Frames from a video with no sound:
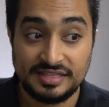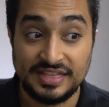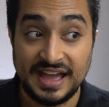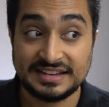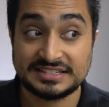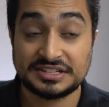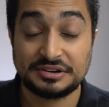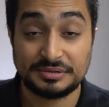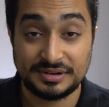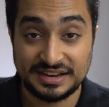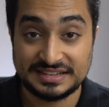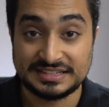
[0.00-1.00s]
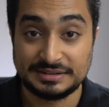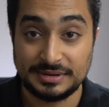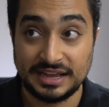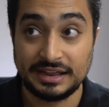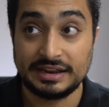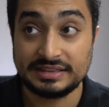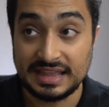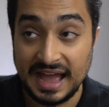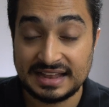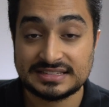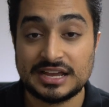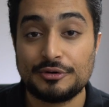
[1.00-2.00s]
That's crazy, man.
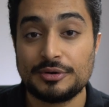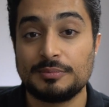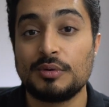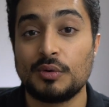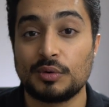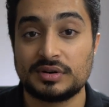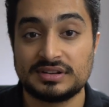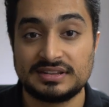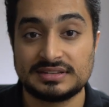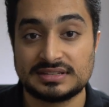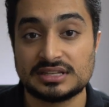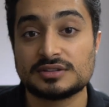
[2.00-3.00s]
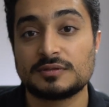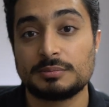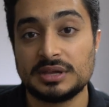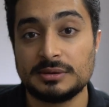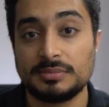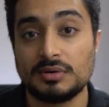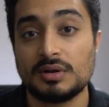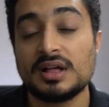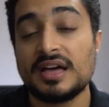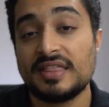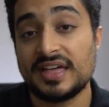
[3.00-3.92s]
That's how important this is for people.